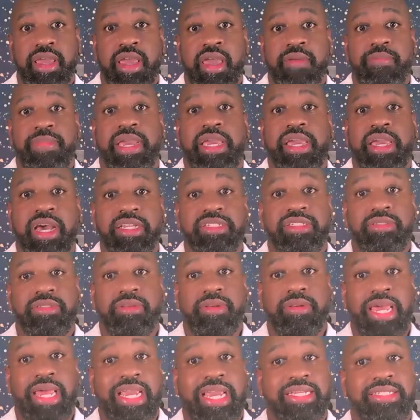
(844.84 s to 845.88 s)
Because
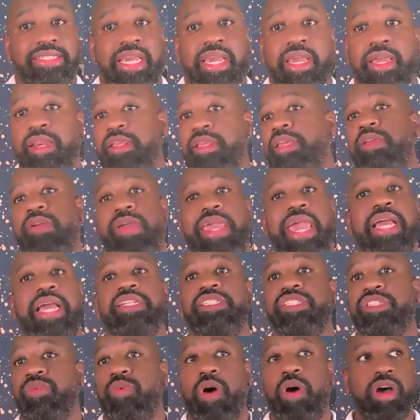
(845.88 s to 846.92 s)
like I said, you can't
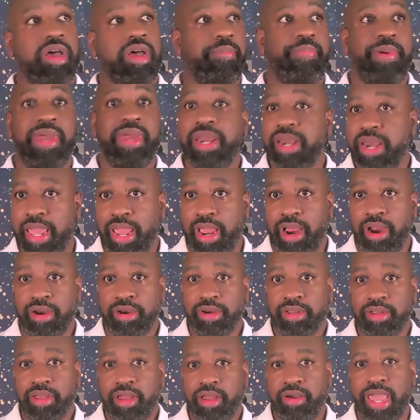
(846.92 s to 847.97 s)
just walk up in there,
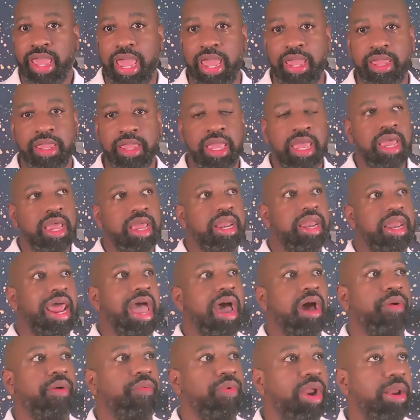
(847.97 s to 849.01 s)
okay?
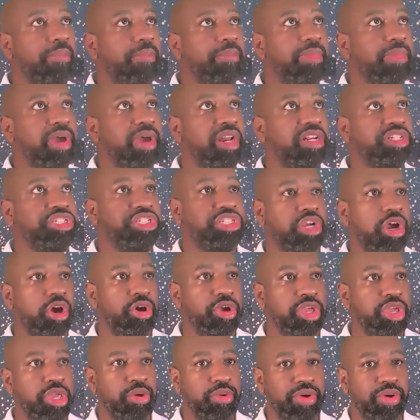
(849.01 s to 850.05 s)
Now, what I'm gonna show you
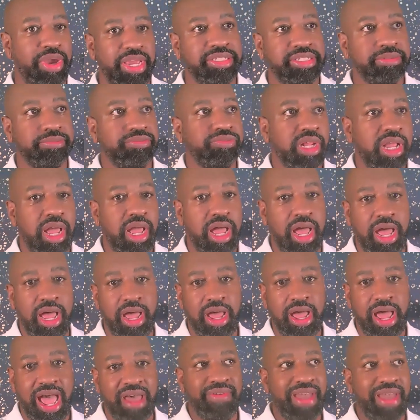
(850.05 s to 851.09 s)
is,
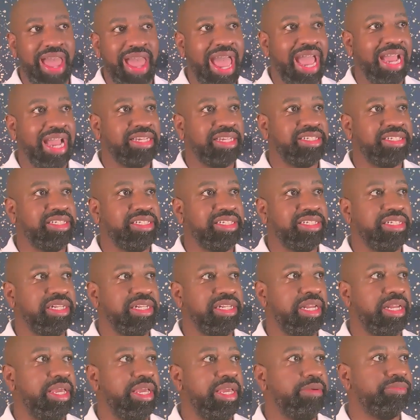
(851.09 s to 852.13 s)
I've actually
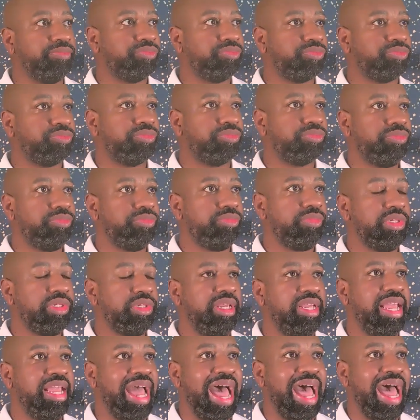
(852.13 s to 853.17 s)

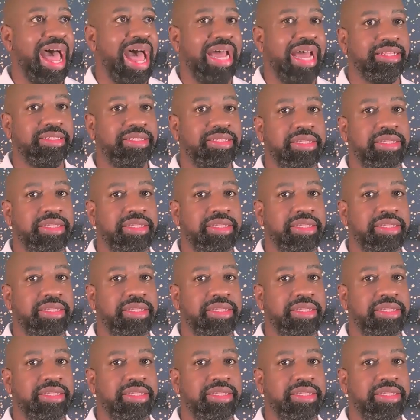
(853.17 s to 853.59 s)
got,